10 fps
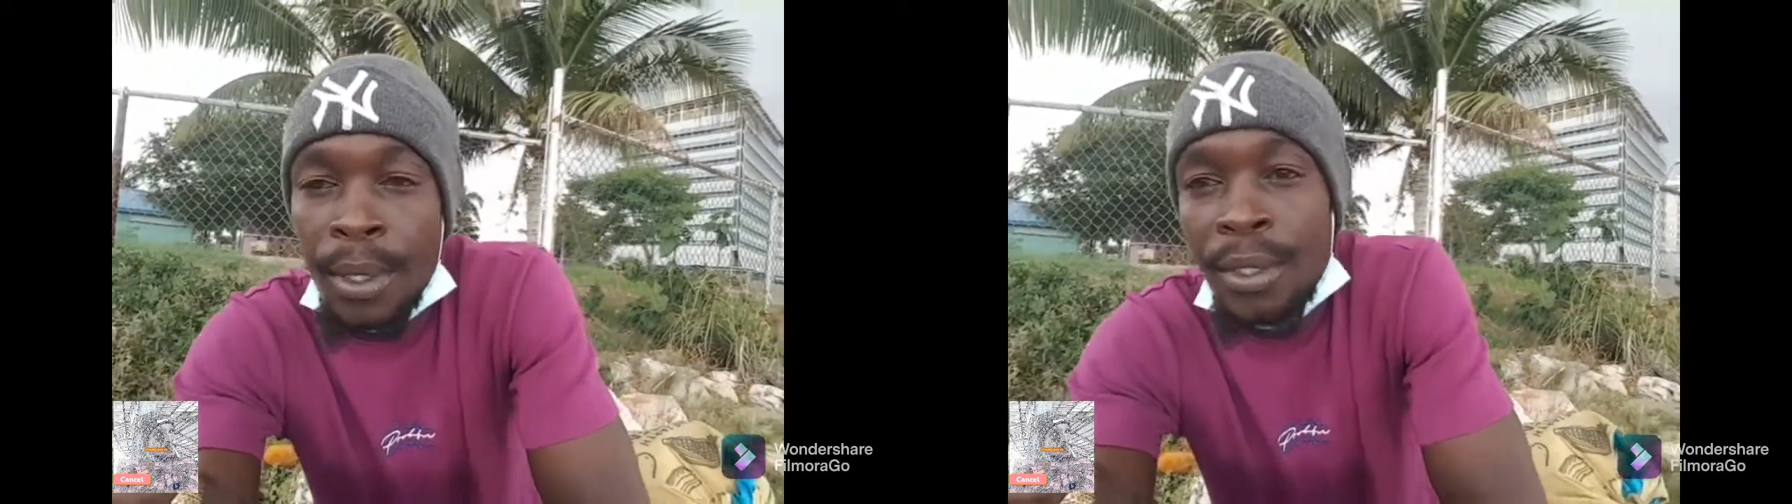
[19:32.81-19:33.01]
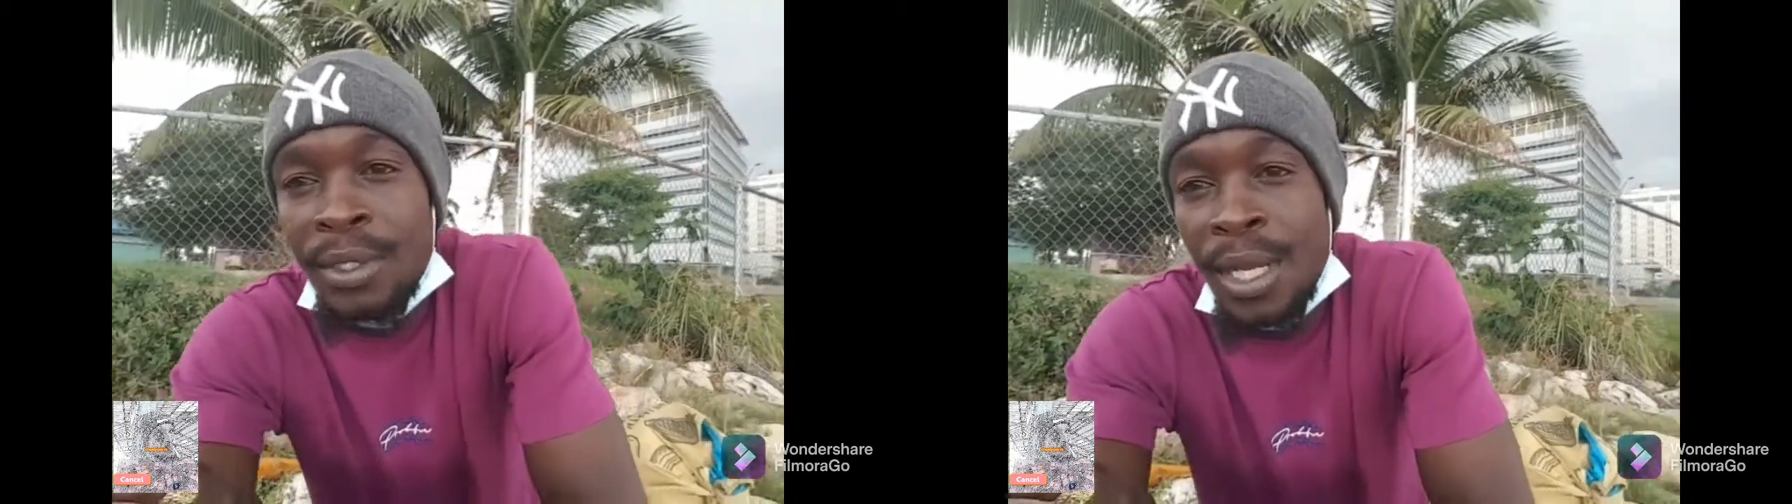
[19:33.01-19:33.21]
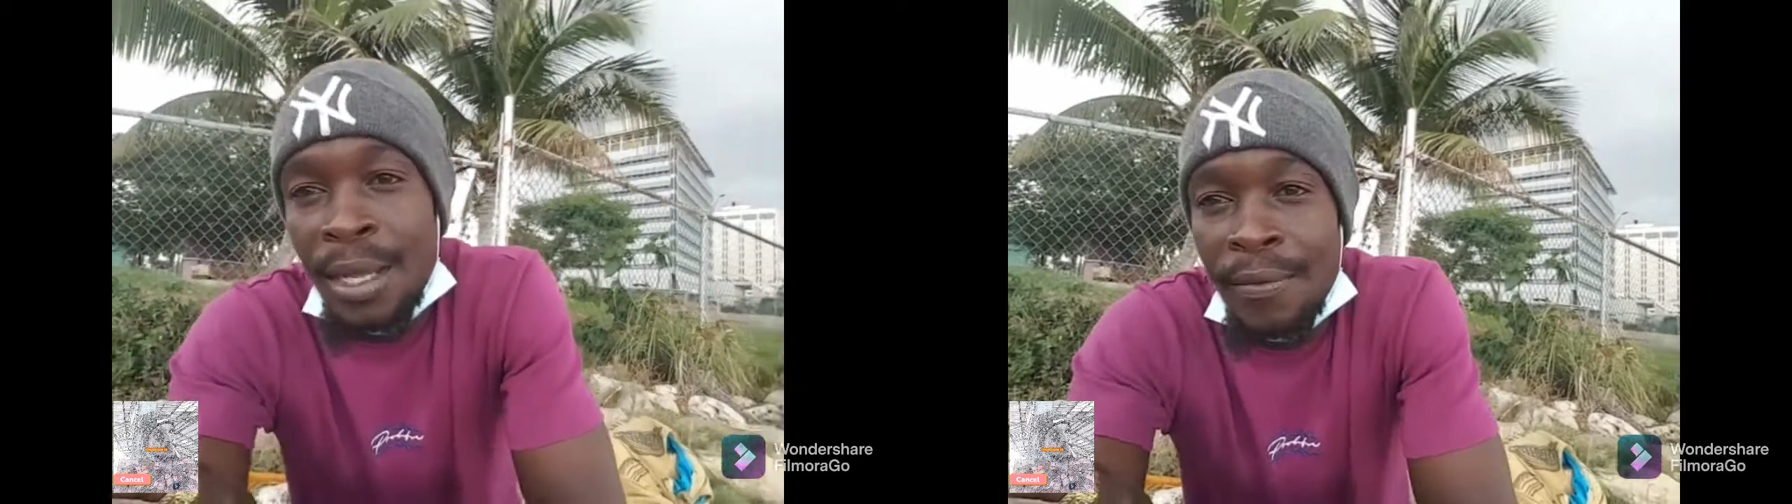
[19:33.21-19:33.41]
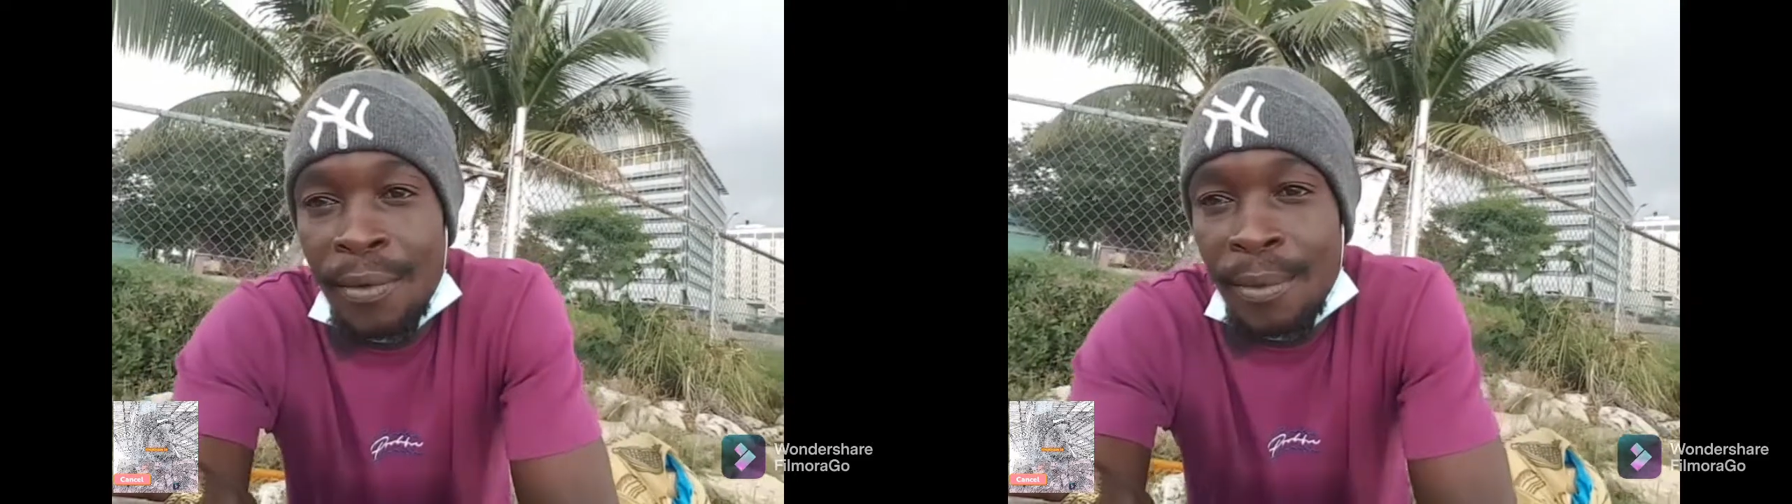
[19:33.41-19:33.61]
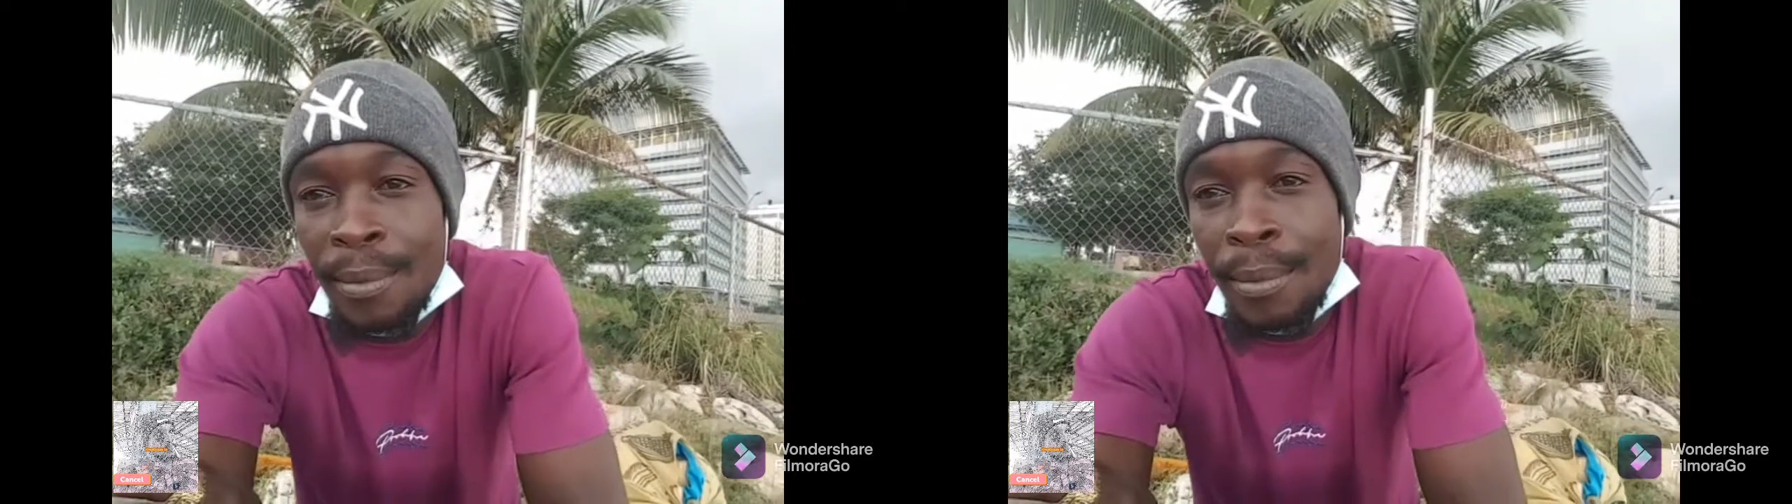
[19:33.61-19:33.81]
I go try
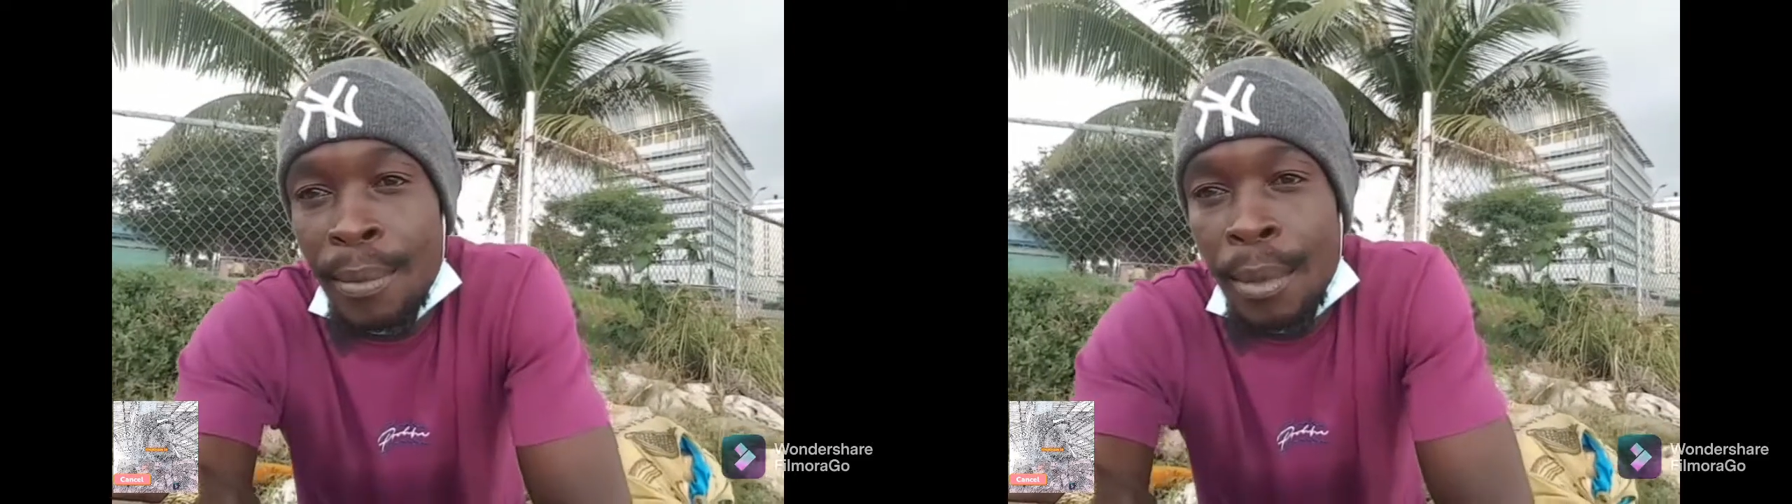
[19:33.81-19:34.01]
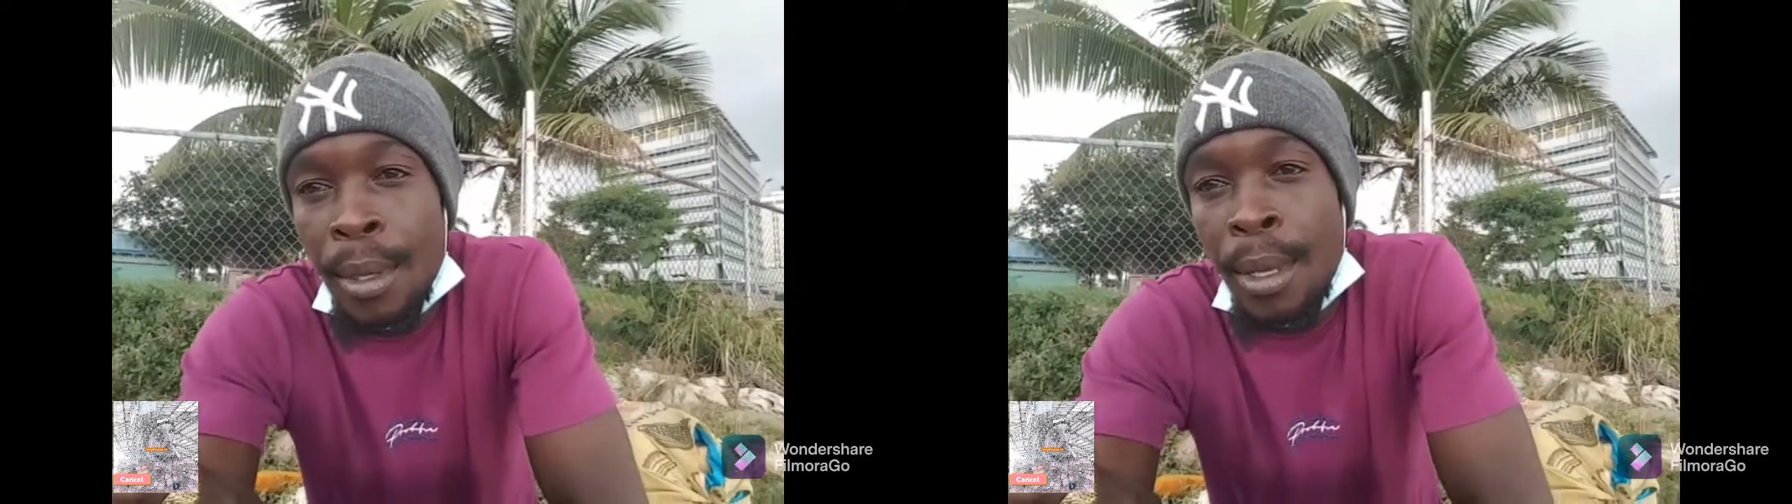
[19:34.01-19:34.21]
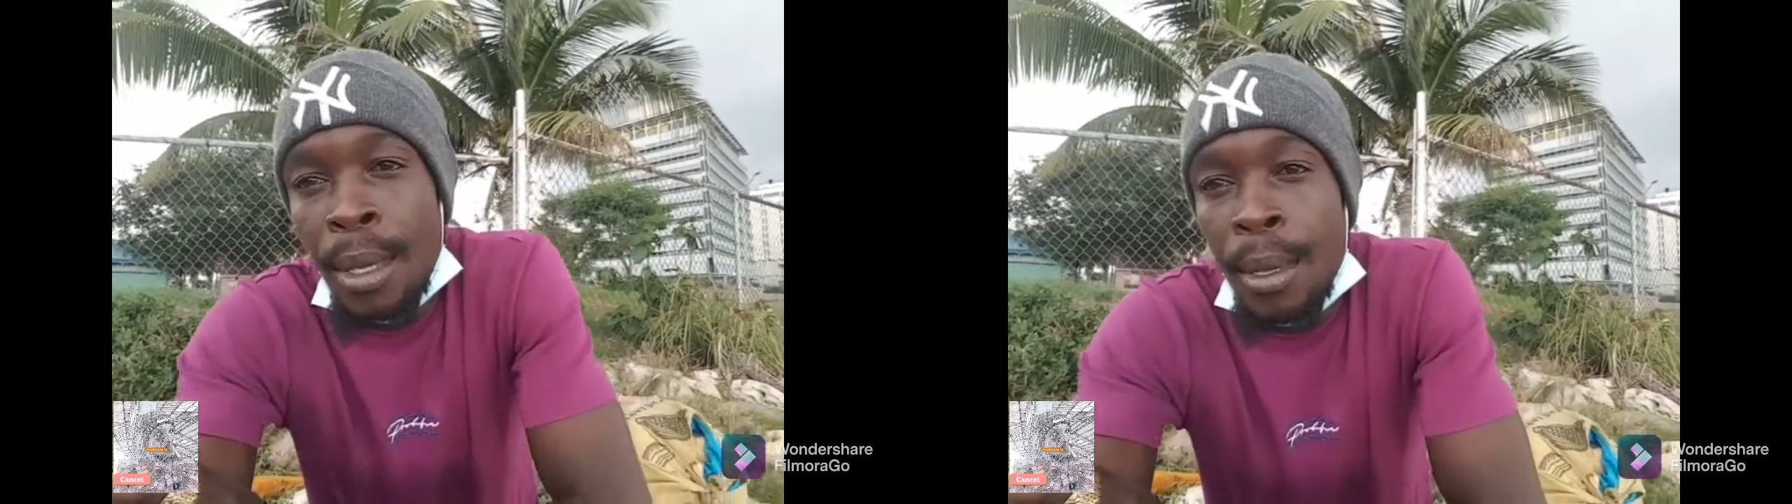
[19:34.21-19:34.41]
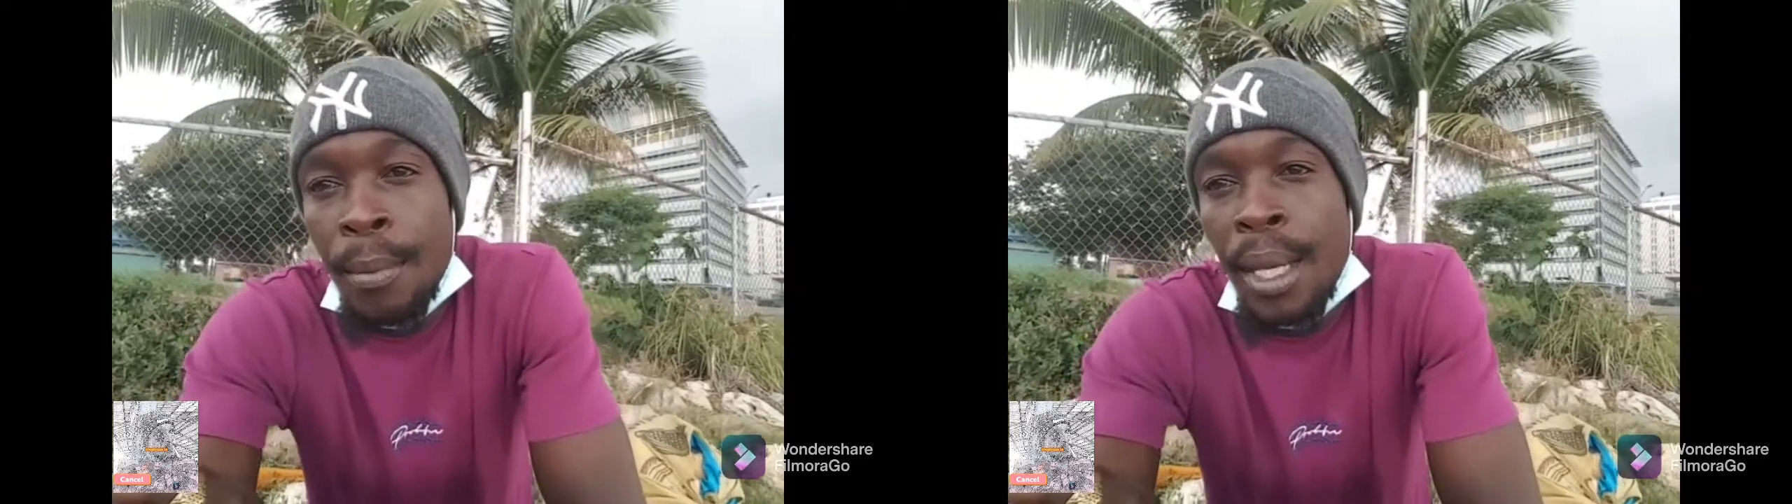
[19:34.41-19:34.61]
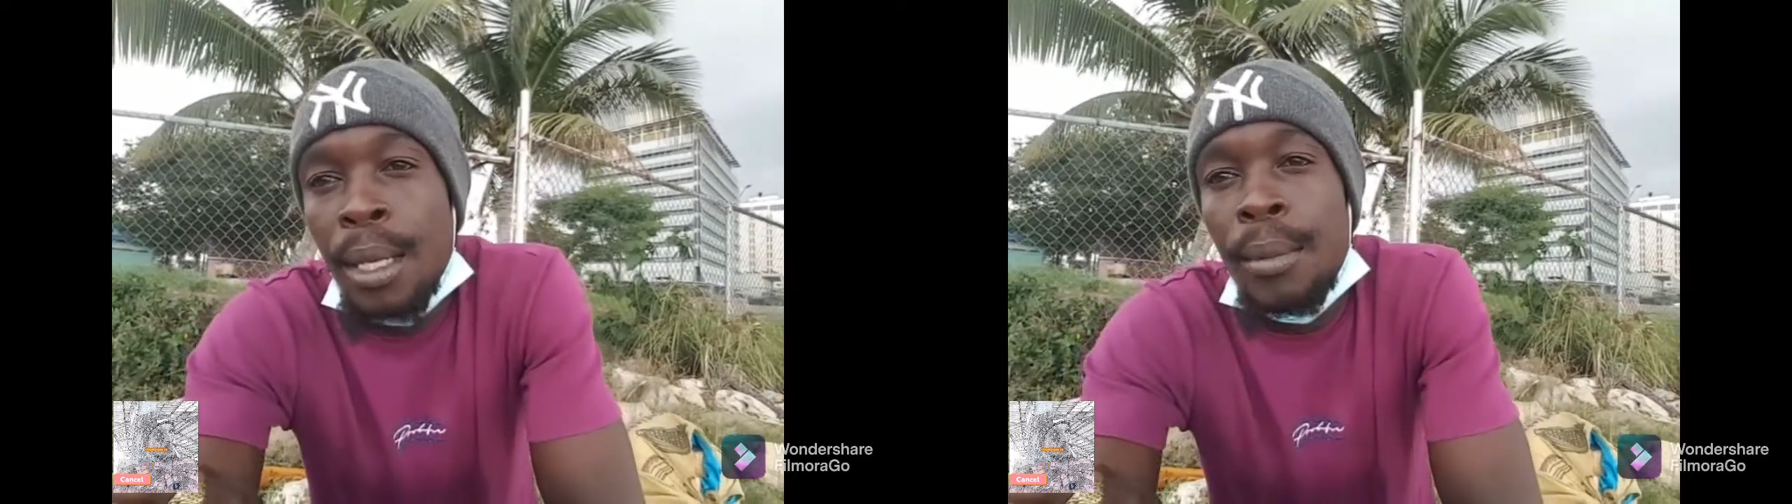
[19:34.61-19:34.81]
to make